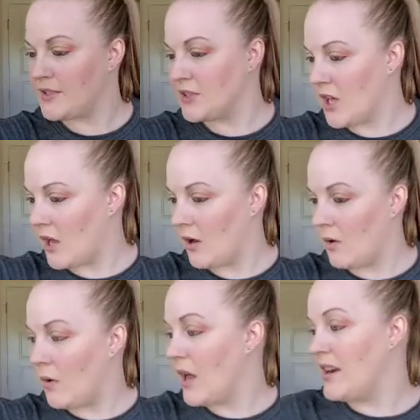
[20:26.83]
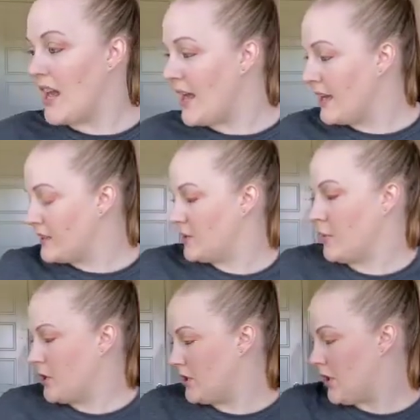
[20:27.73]
So next
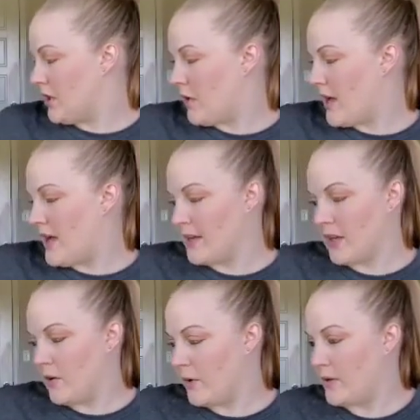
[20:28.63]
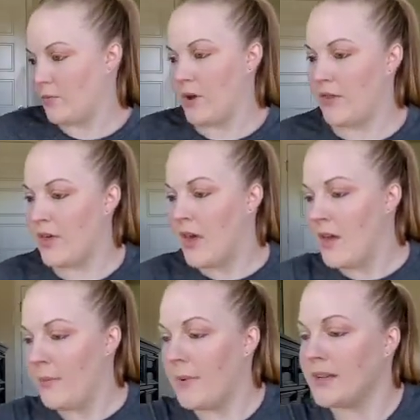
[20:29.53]
we're just gonna go ahead and go in with
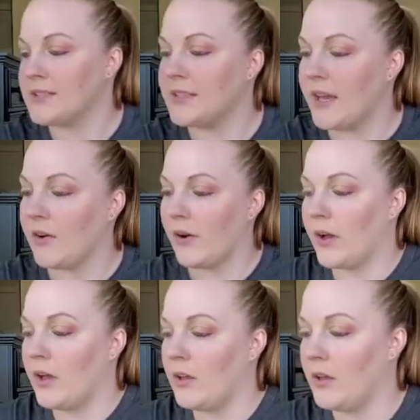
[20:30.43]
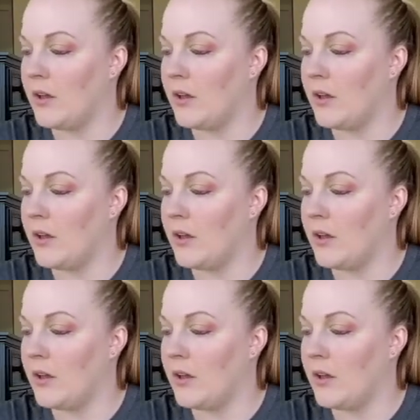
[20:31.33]
mascara,